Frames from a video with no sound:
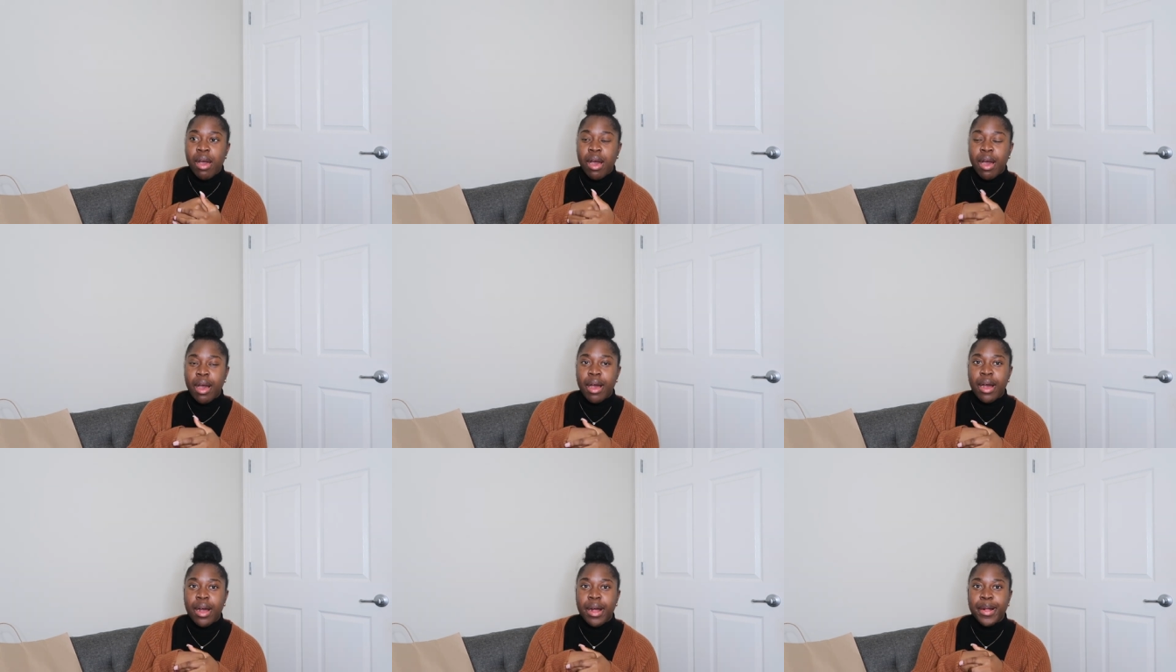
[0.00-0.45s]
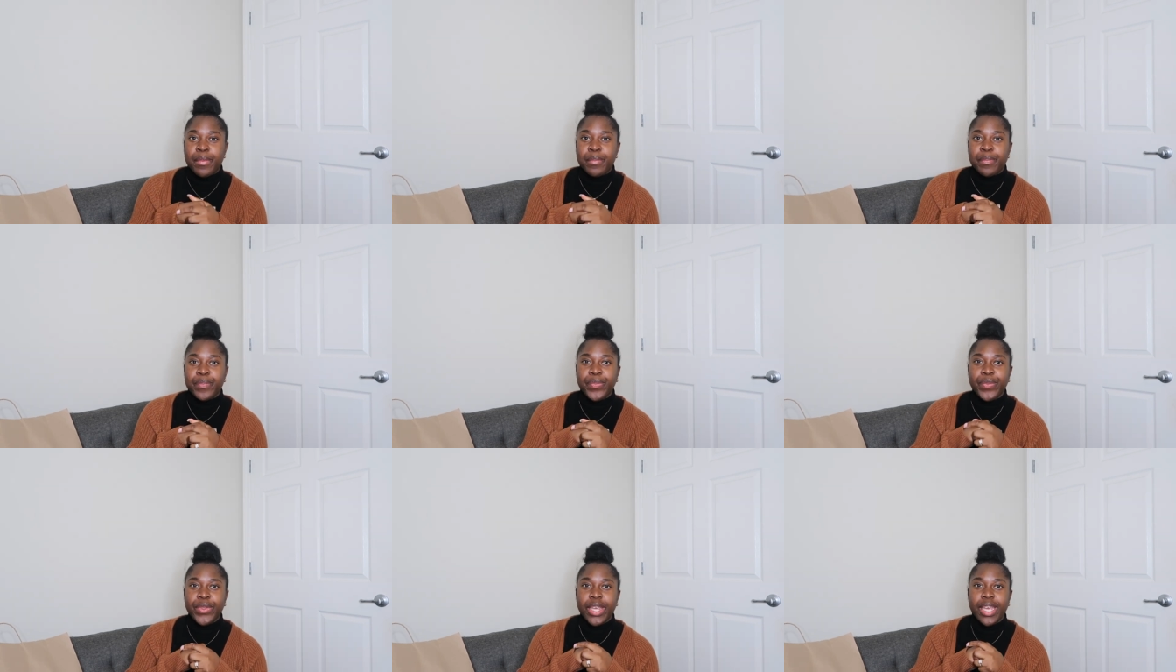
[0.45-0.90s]

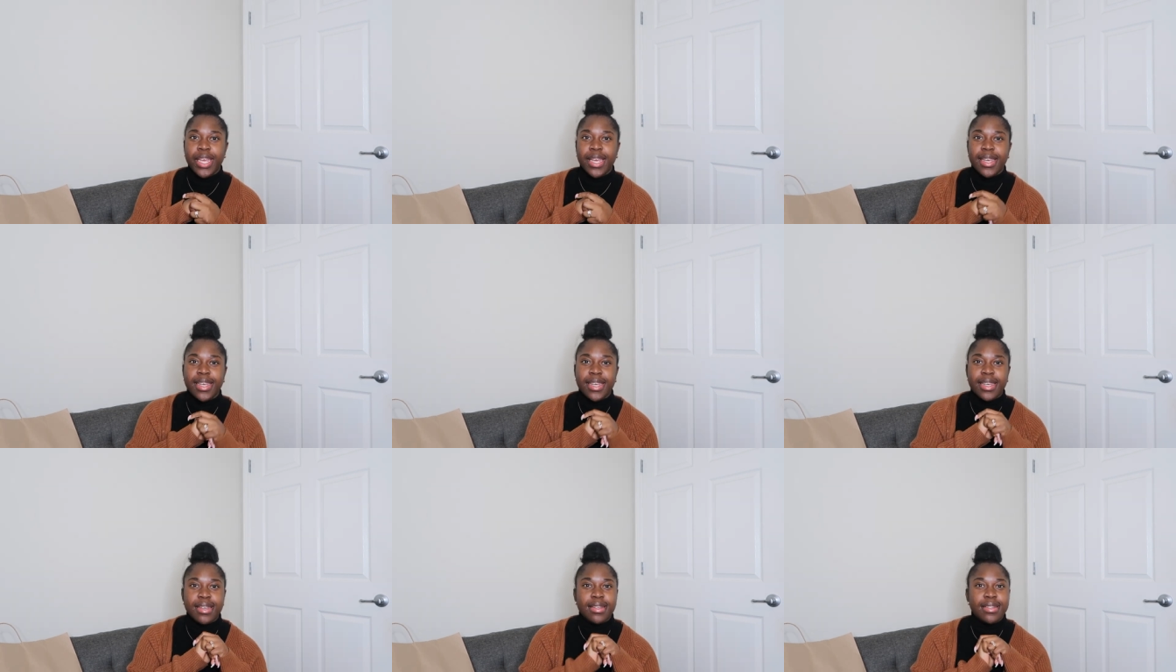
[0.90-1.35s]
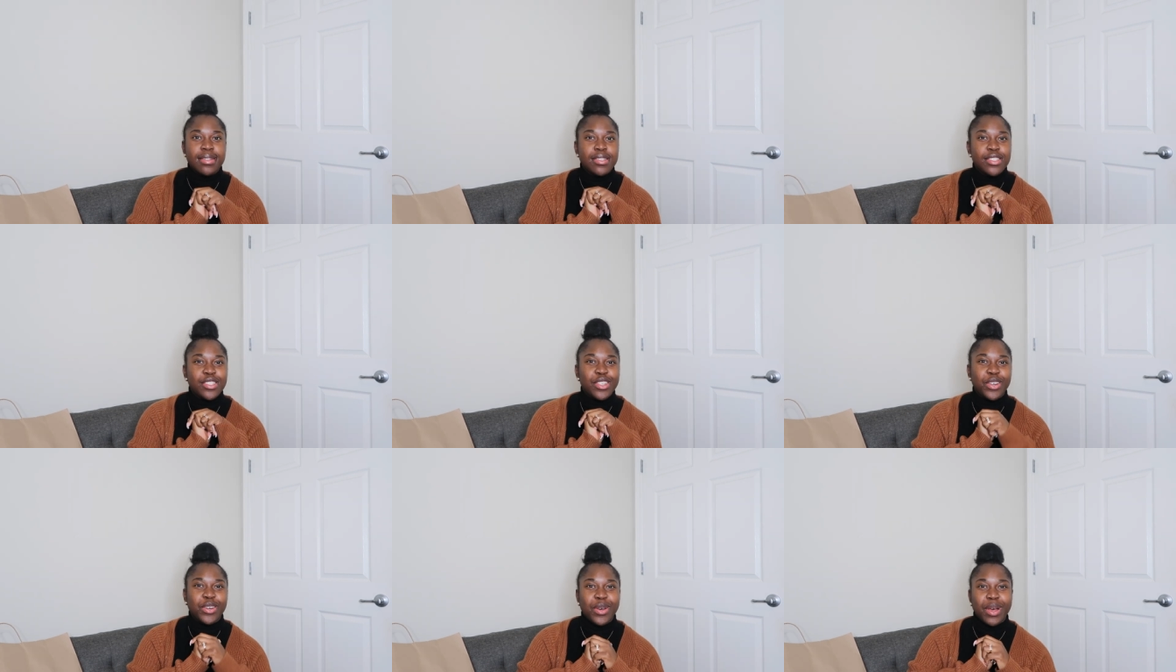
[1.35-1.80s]
Um, and
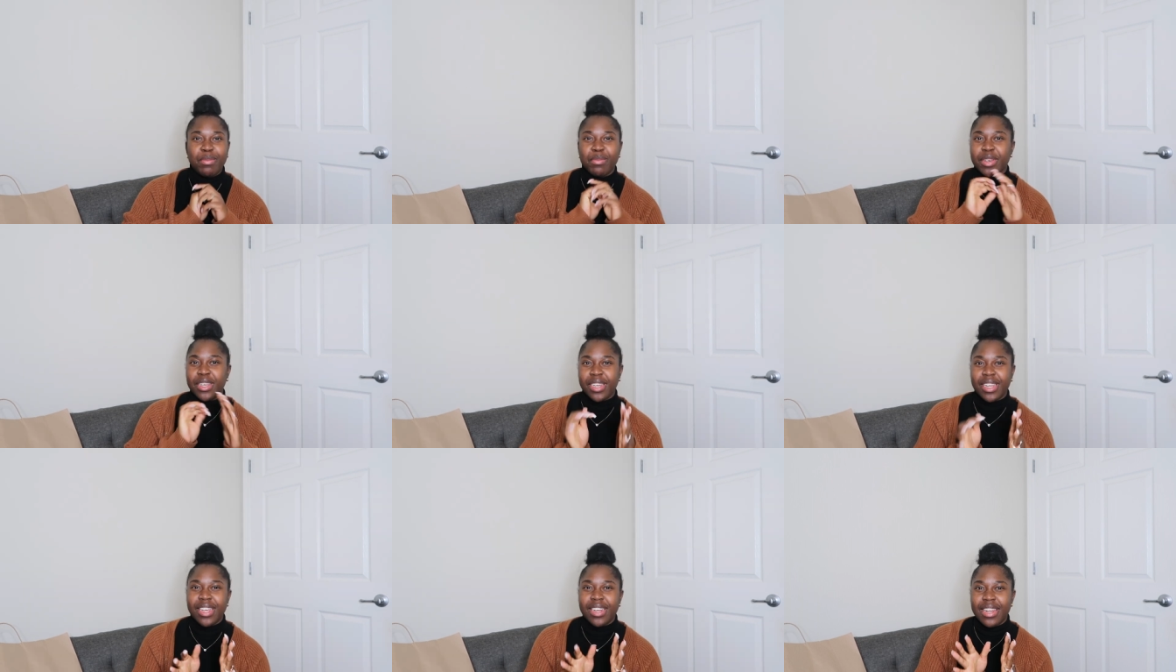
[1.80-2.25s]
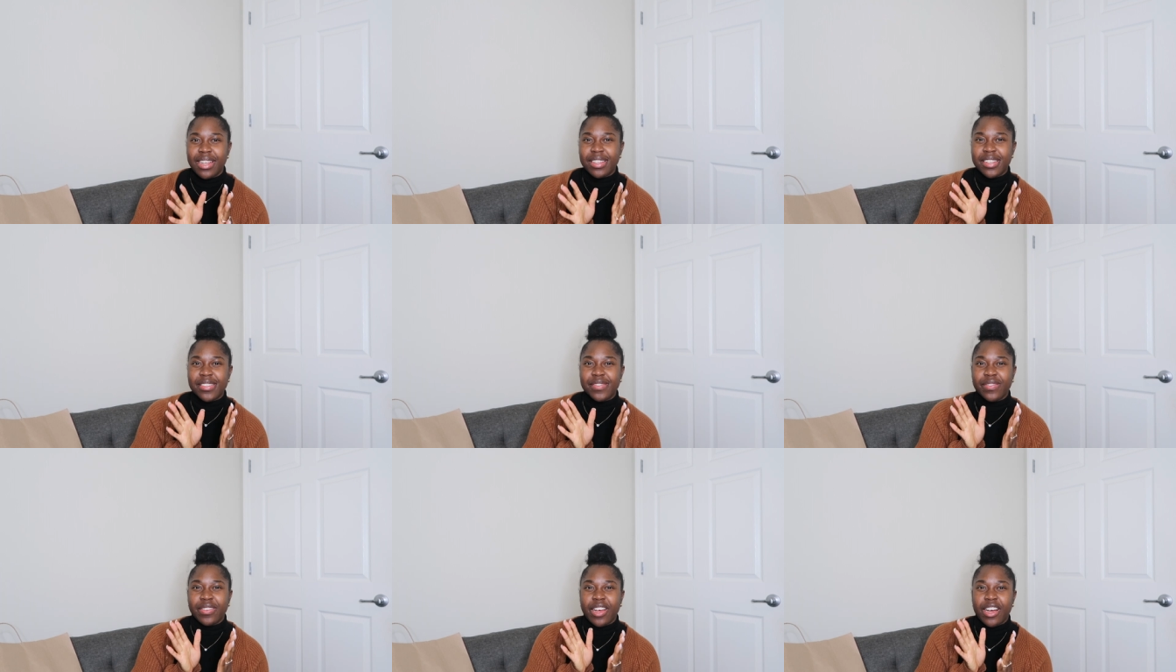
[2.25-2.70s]
so I'm gonna end up
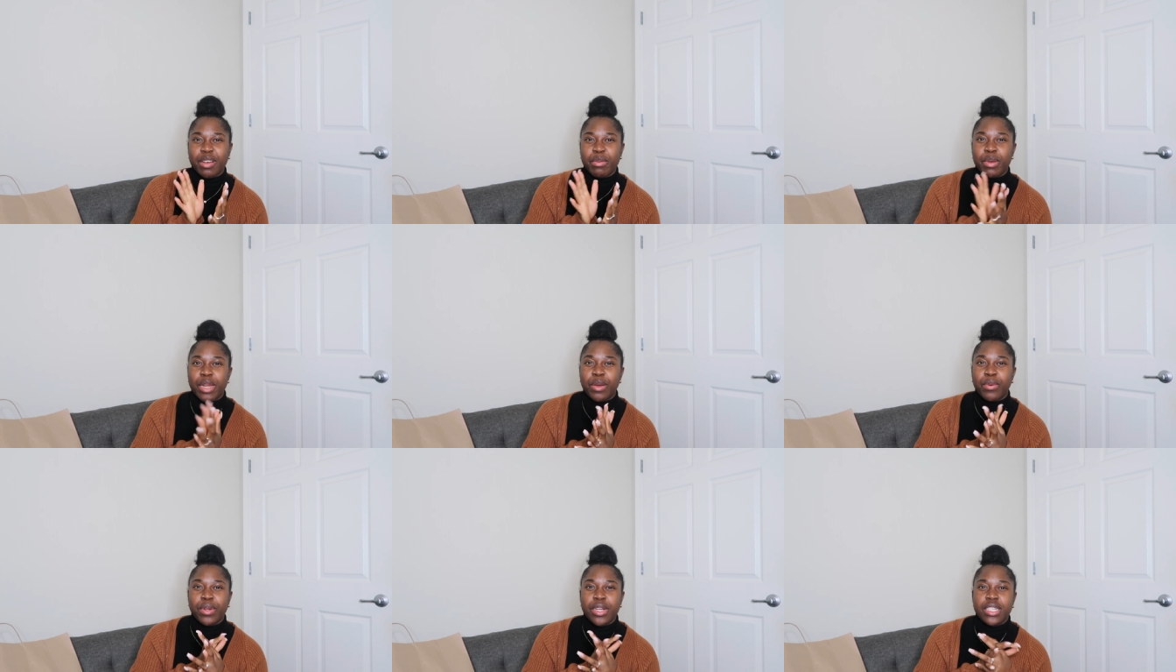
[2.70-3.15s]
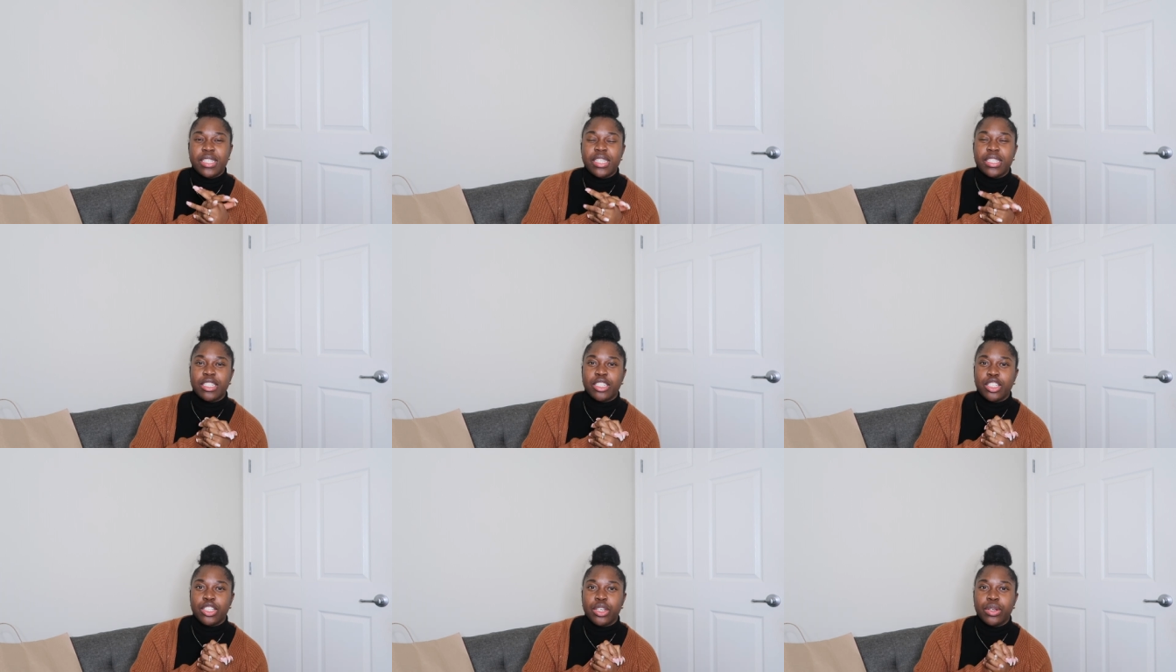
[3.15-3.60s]
this vlog, but I wanted
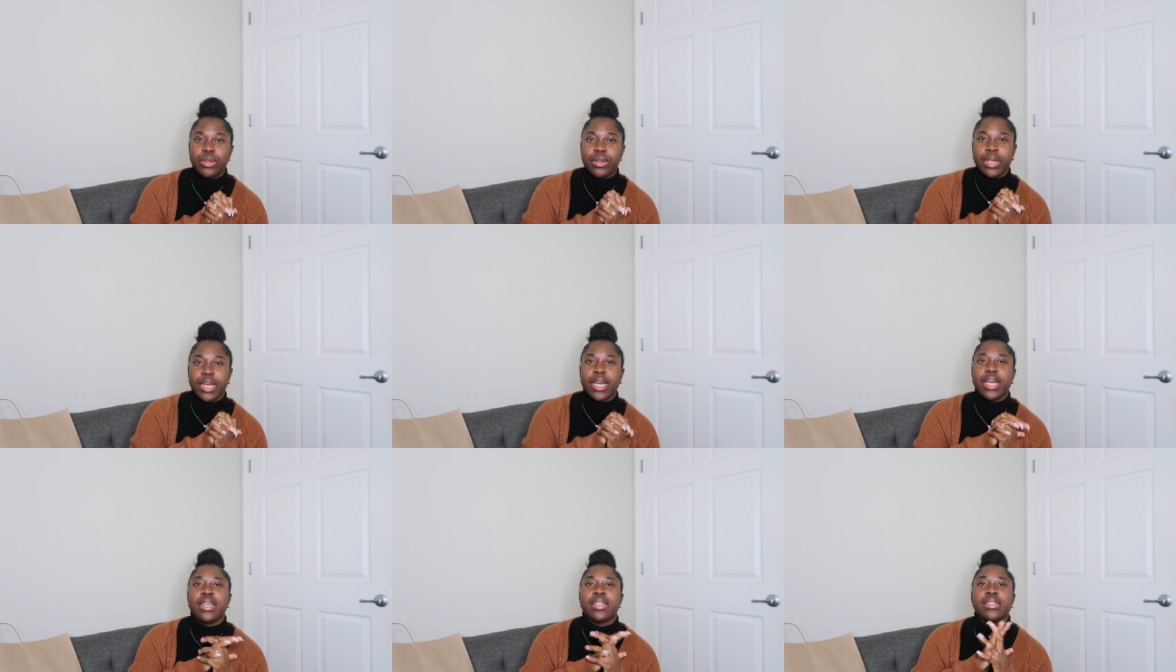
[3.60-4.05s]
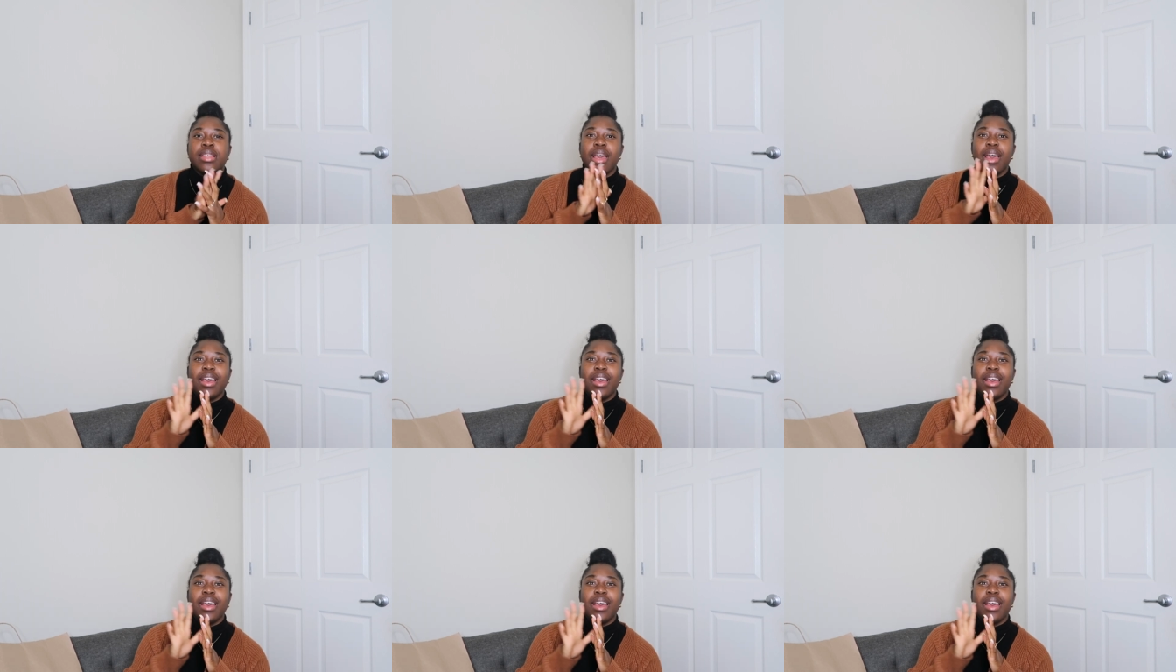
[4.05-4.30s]
to show you guys